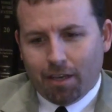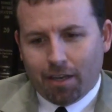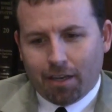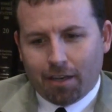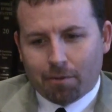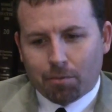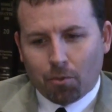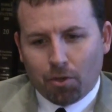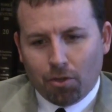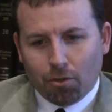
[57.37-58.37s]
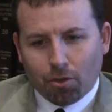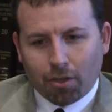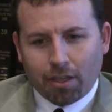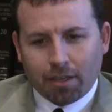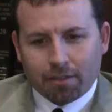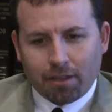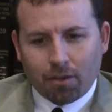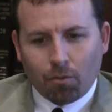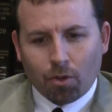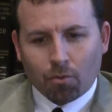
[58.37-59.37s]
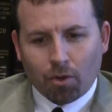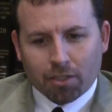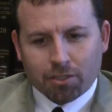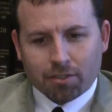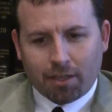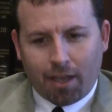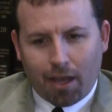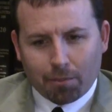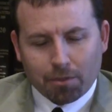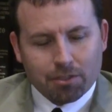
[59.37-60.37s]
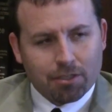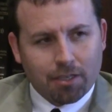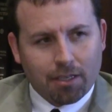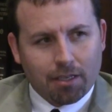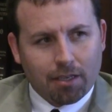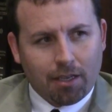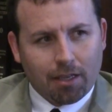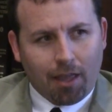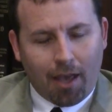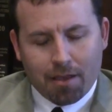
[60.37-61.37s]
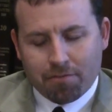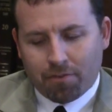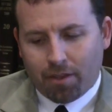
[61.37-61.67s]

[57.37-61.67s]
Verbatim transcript: But when you look at what Rush has accomplished in life